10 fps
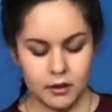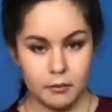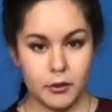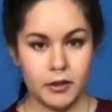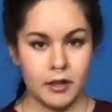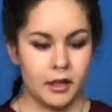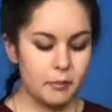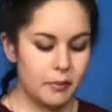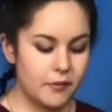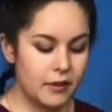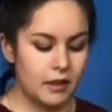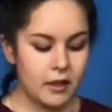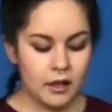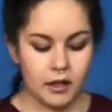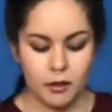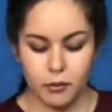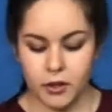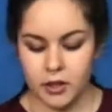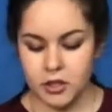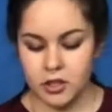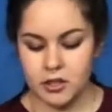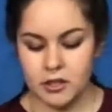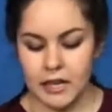About a cup. And then we're gonna just